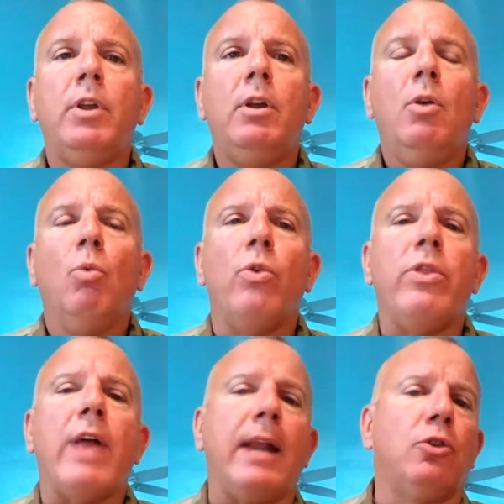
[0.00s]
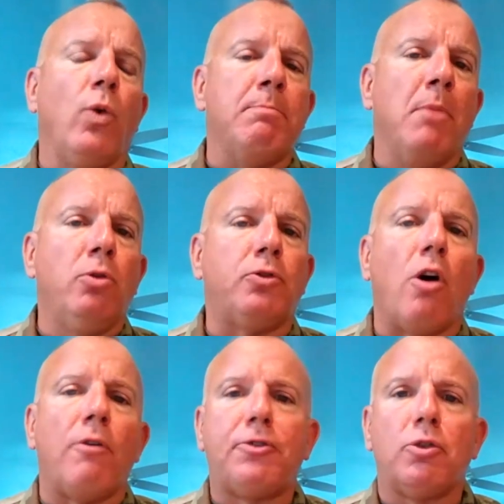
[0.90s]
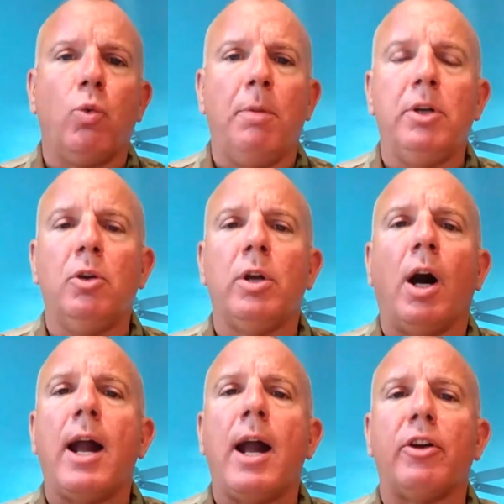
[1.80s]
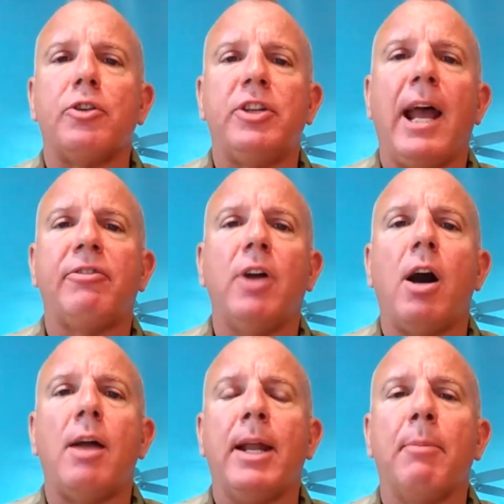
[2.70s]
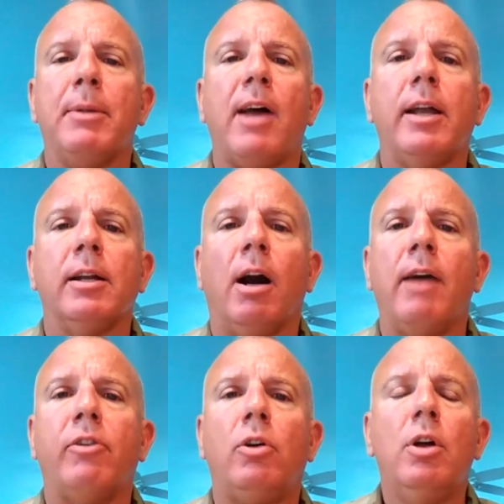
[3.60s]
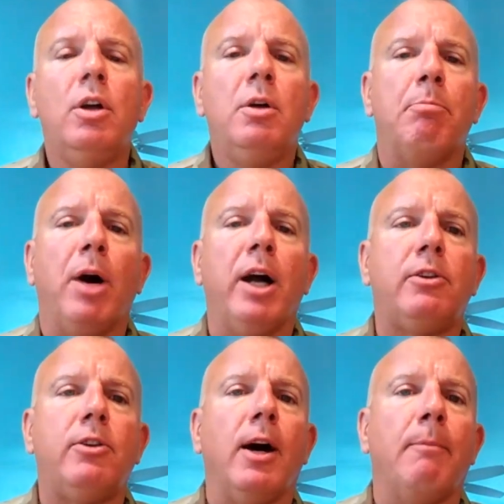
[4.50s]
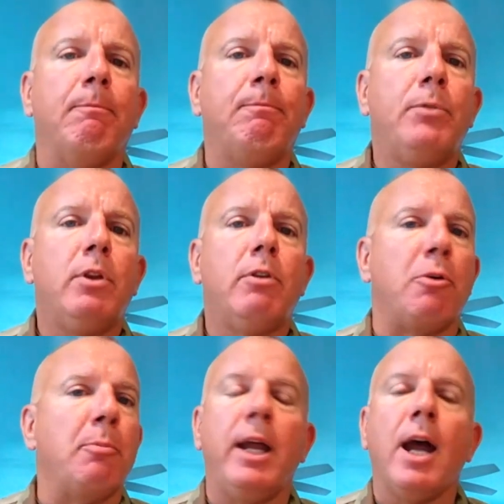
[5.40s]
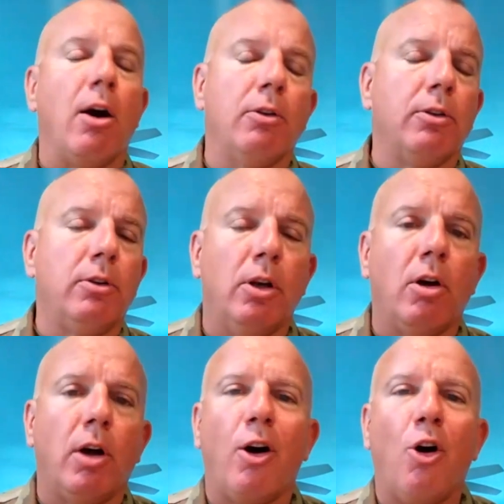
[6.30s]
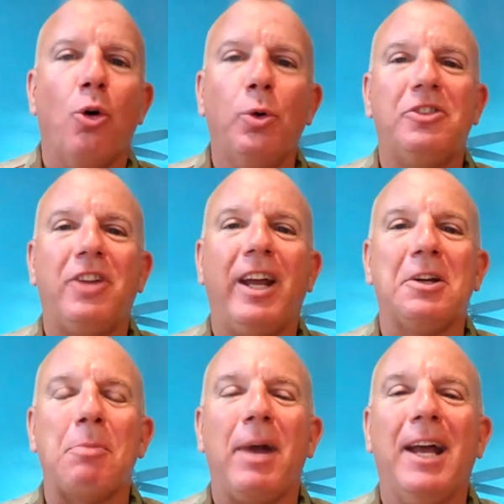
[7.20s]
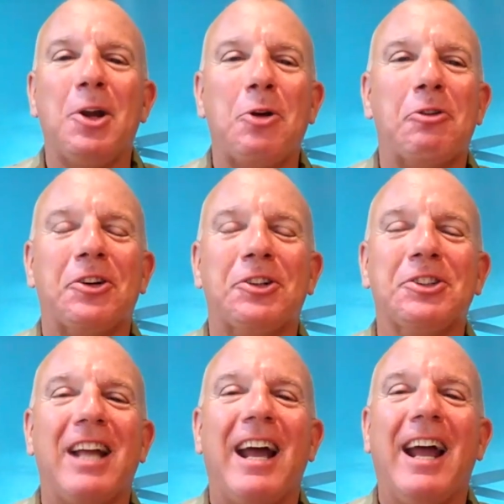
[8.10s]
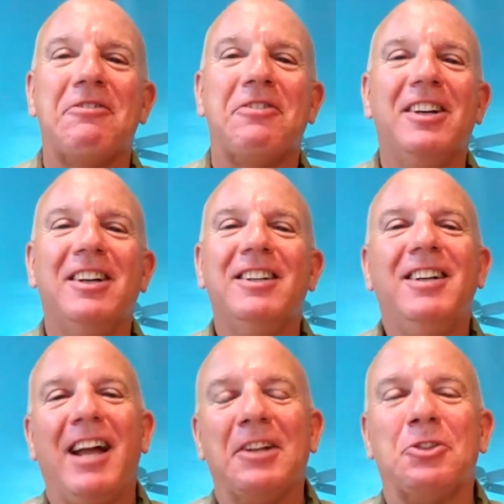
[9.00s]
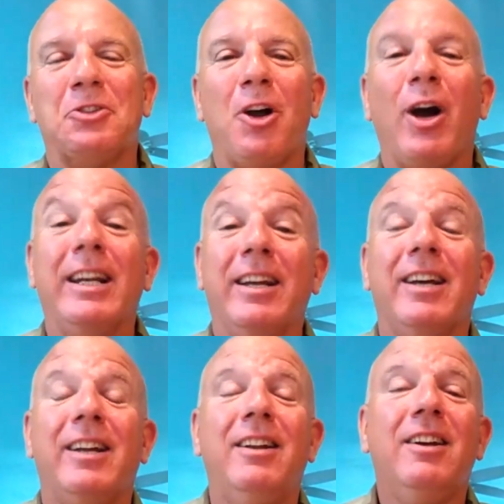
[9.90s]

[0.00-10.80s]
That is when most officers would have been doing a lot of their staff time at a battalion level. But for me, I'll always take command over staff. And so I did.